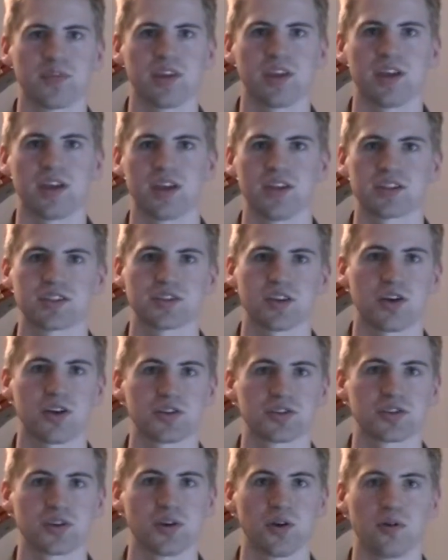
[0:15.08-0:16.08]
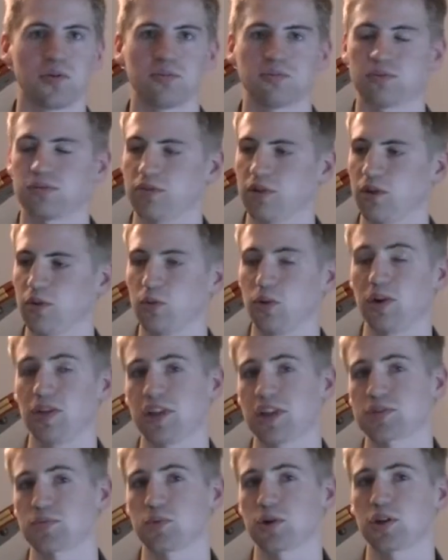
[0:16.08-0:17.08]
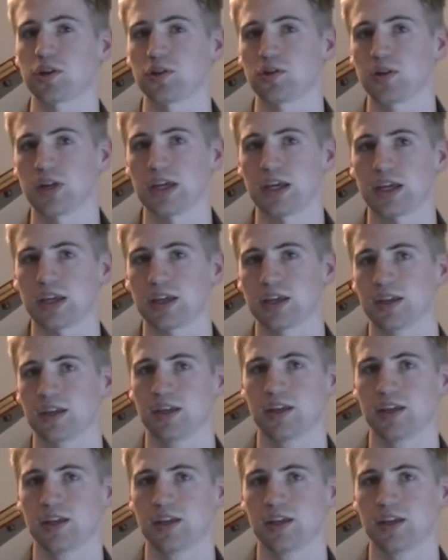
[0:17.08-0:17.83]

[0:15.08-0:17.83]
And it's also one that's pretty unique.